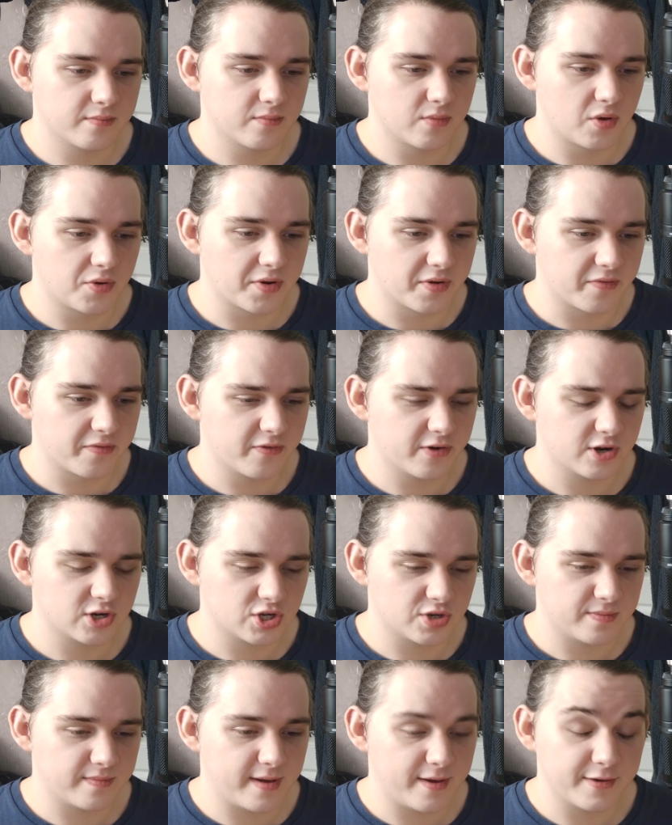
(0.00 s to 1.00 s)
on a
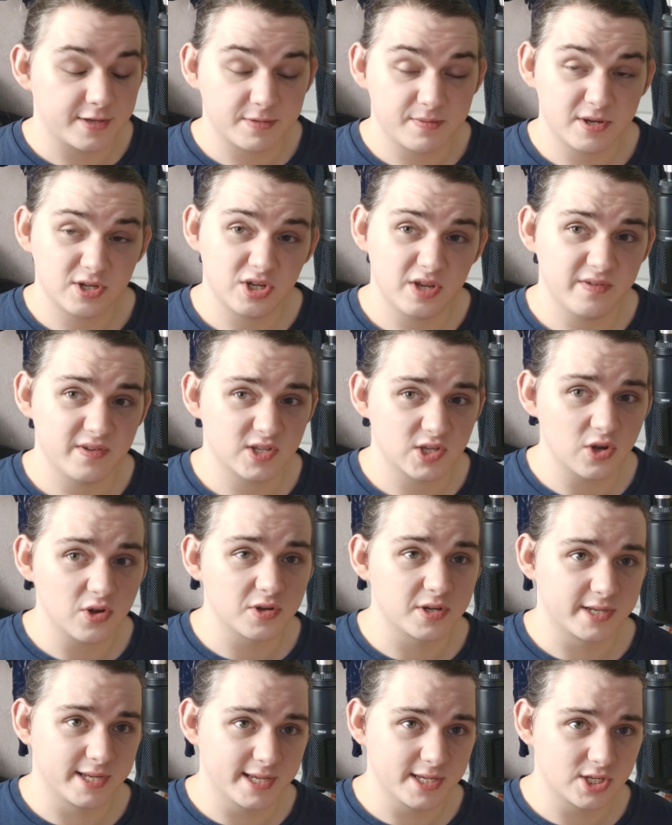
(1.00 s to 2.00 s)
friction mount, especially if it's got
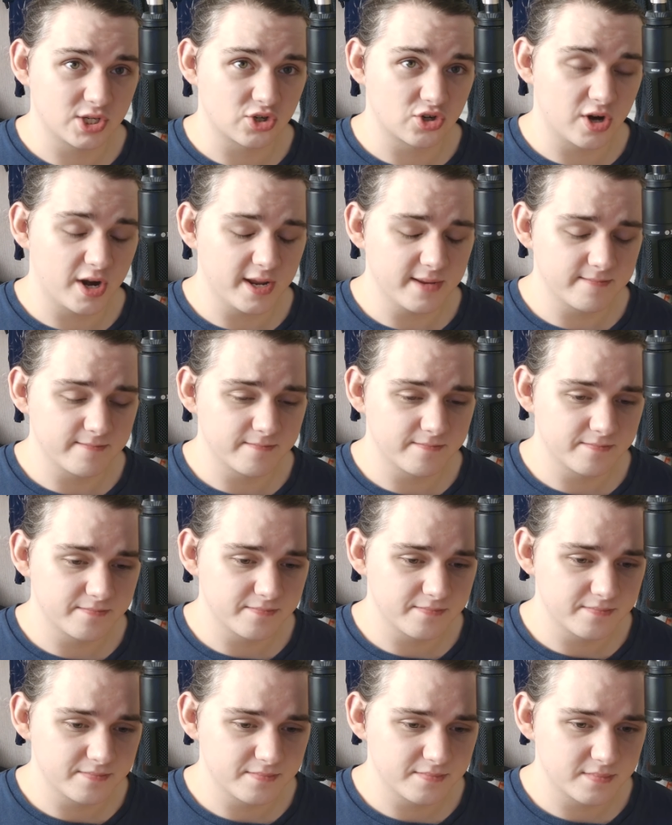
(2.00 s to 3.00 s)
a disc tray.
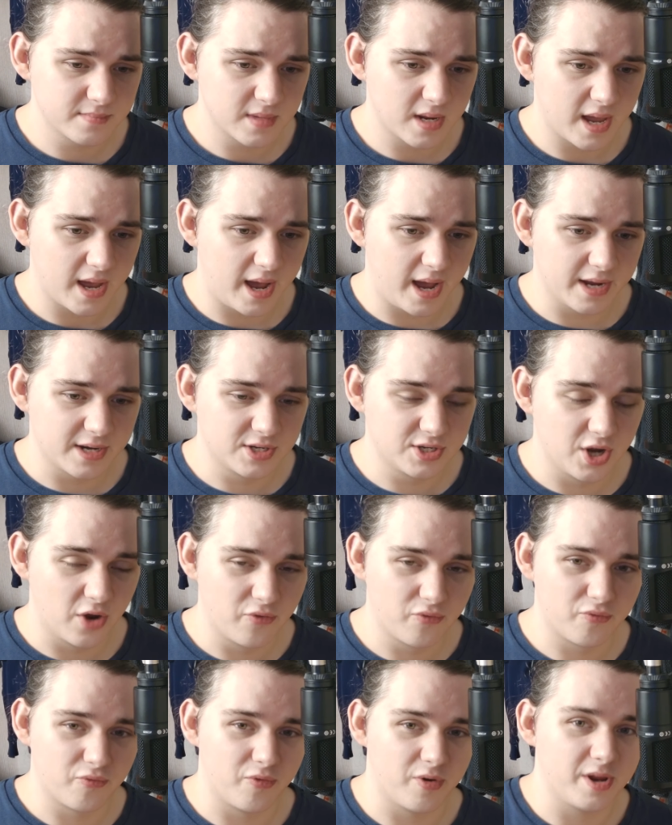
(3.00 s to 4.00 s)
I
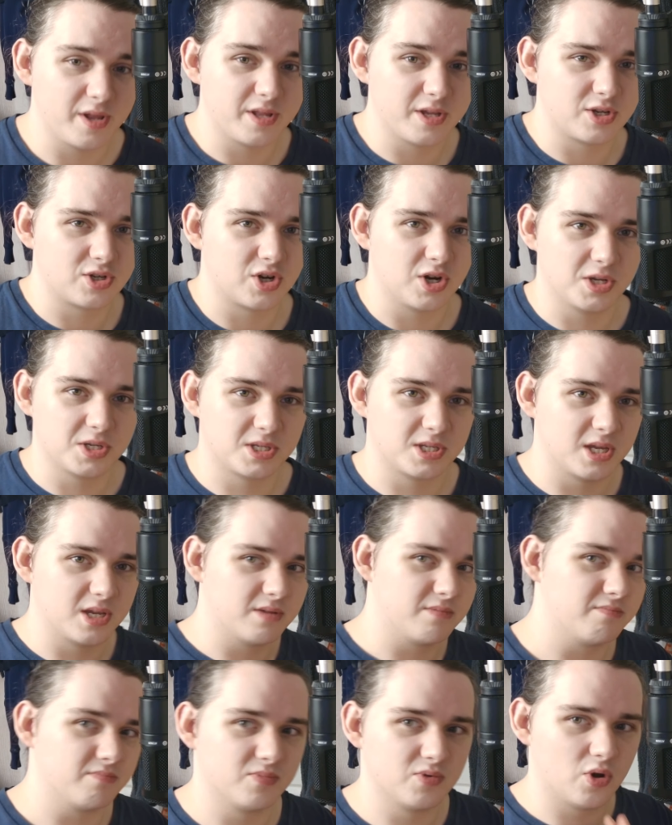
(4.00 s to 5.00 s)
don't really trust
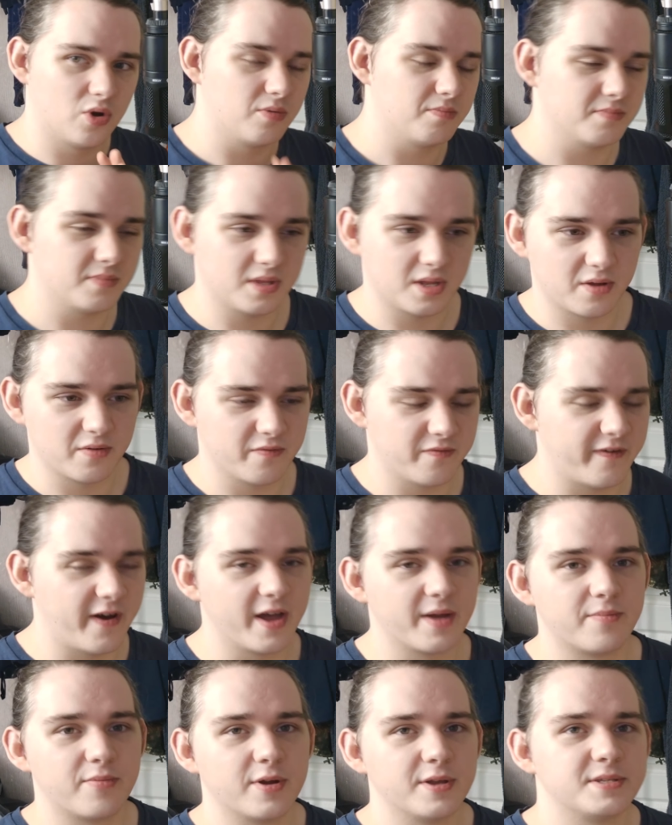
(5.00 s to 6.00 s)
it not,
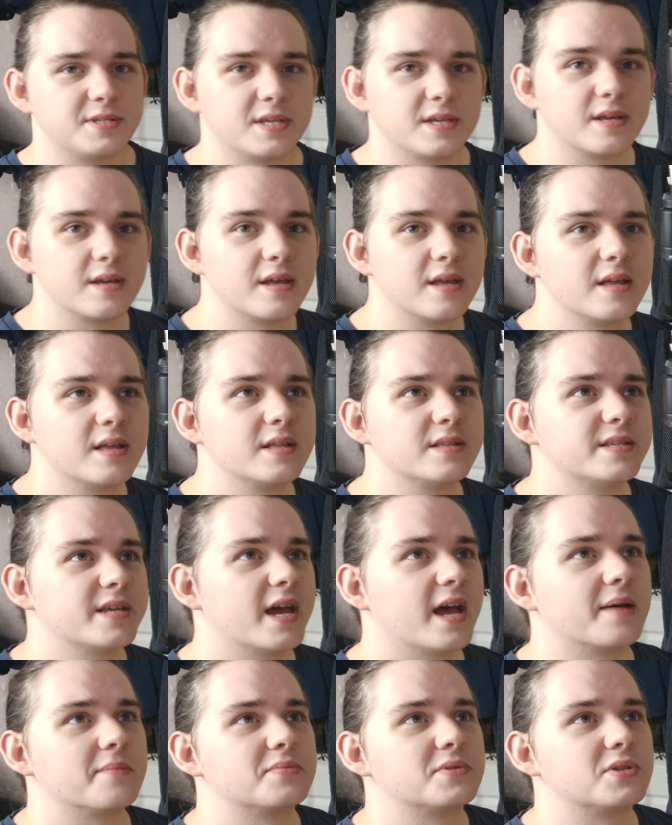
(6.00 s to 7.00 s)
vibrating
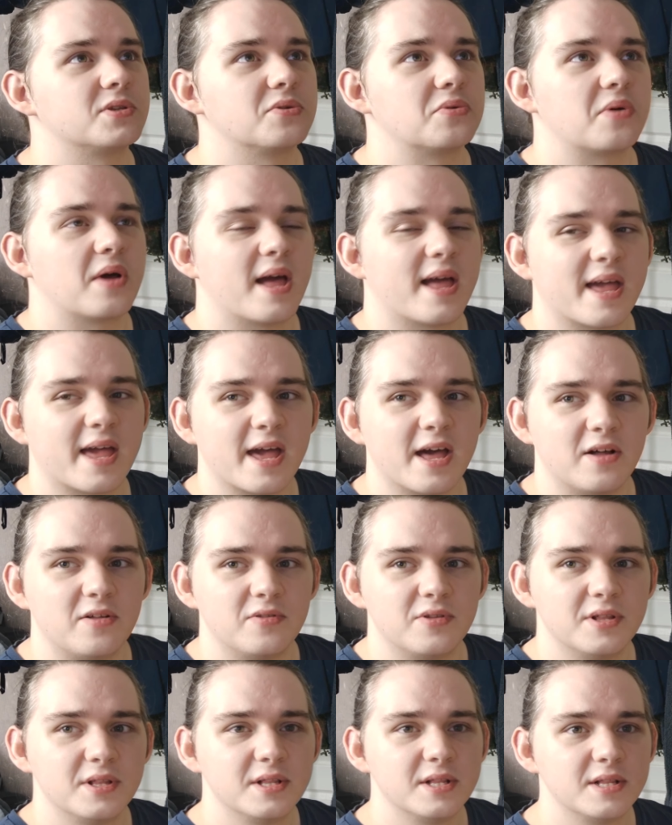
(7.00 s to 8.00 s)
to absolute hell.
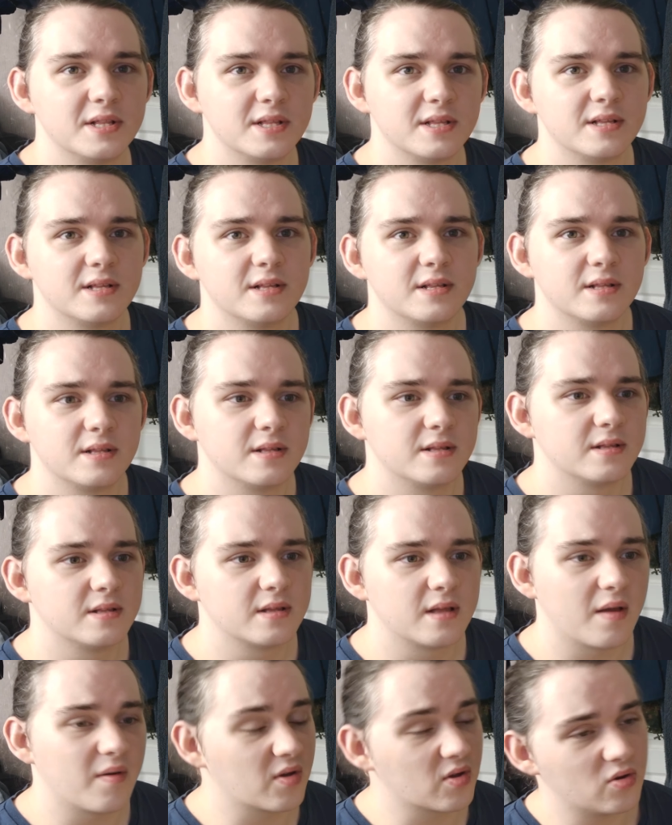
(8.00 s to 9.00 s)

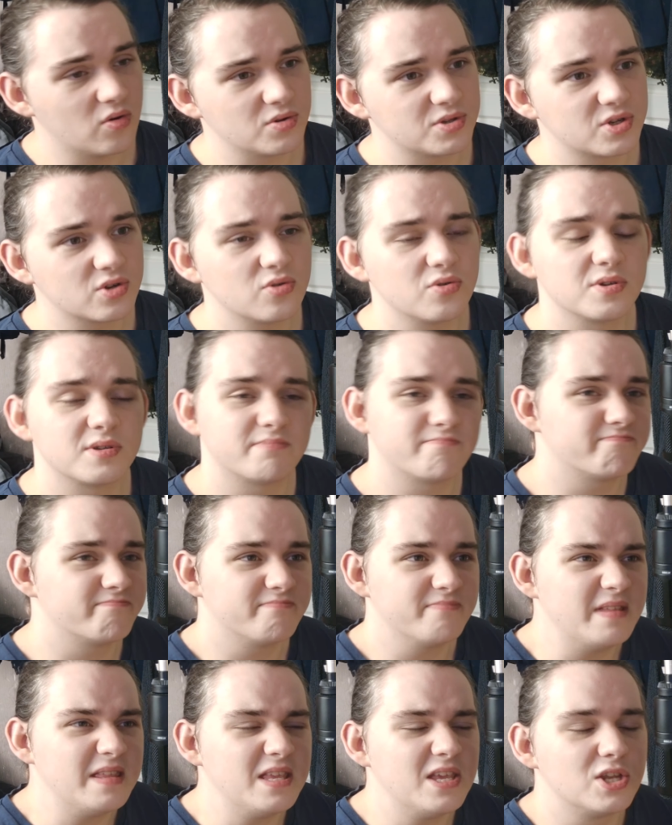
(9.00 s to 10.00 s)
And of course,
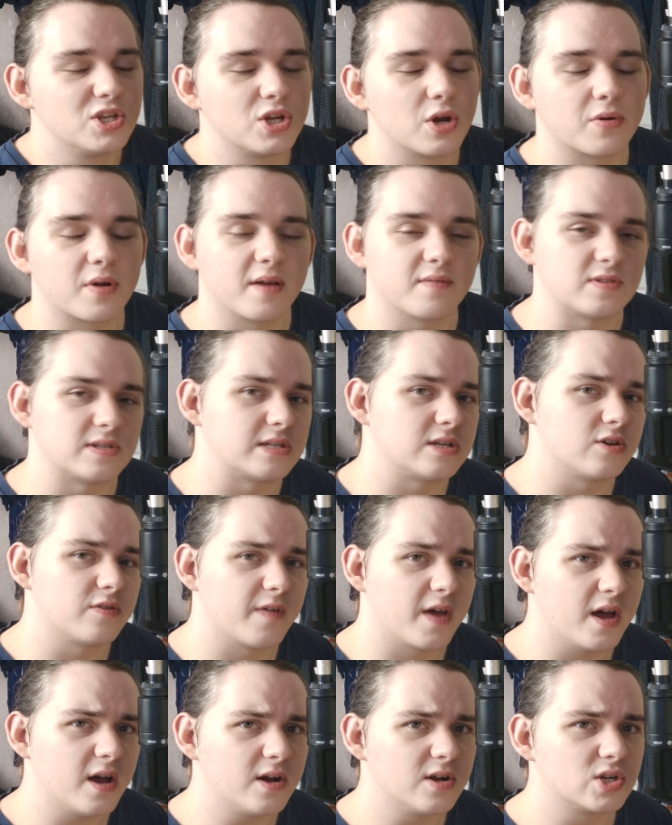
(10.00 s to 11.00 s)
you don't have to deal
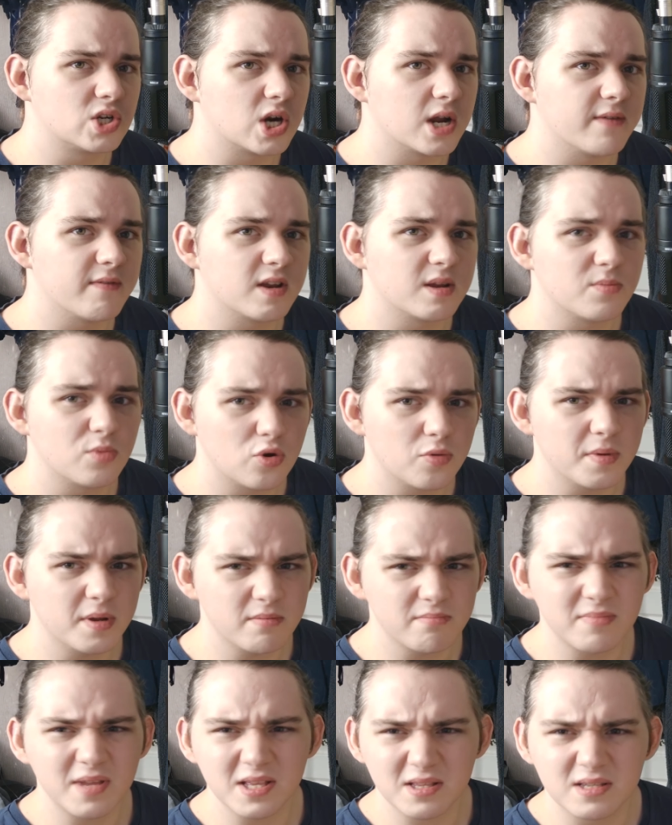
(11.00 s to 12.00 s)
with a hard drive anymore,
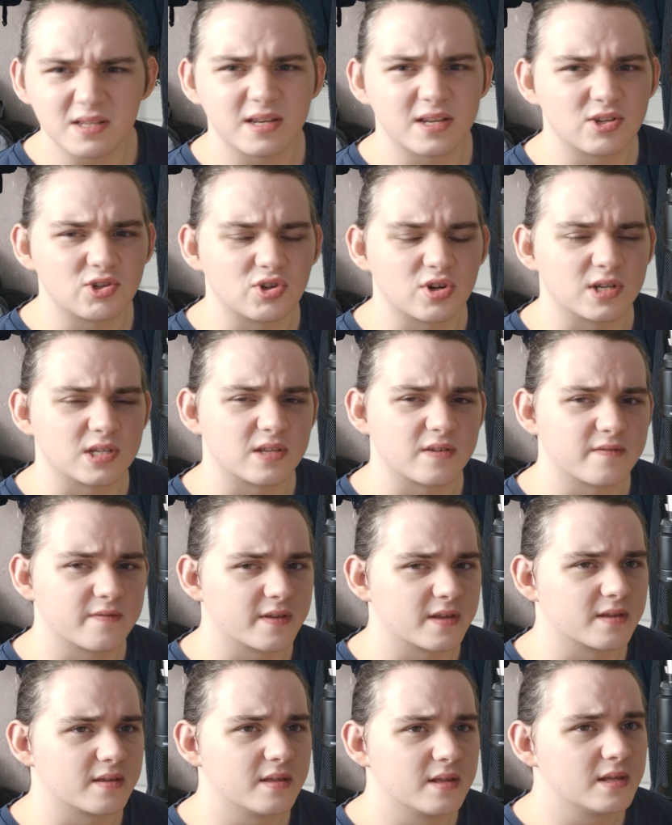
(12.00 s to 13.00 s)
but it's an interesting
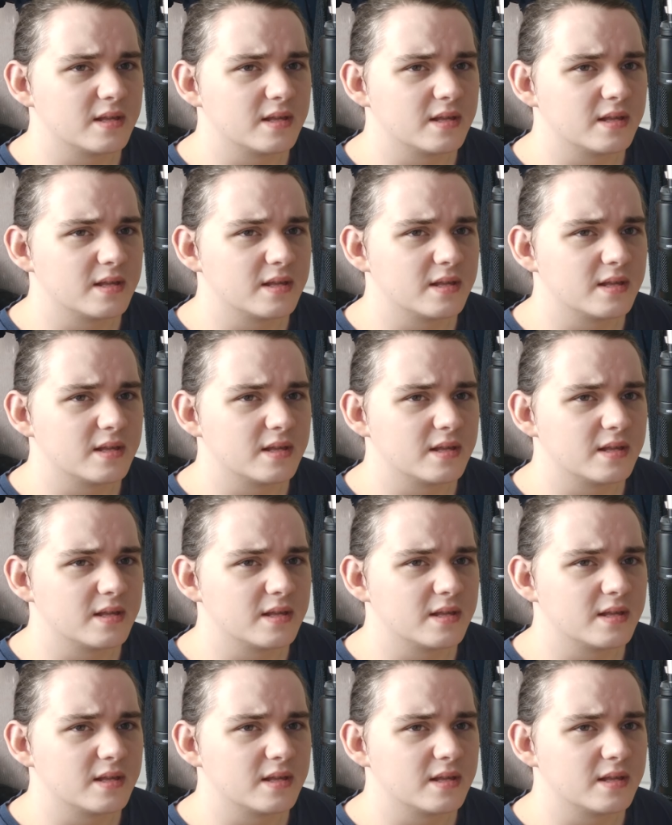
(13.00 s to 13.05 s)
thing.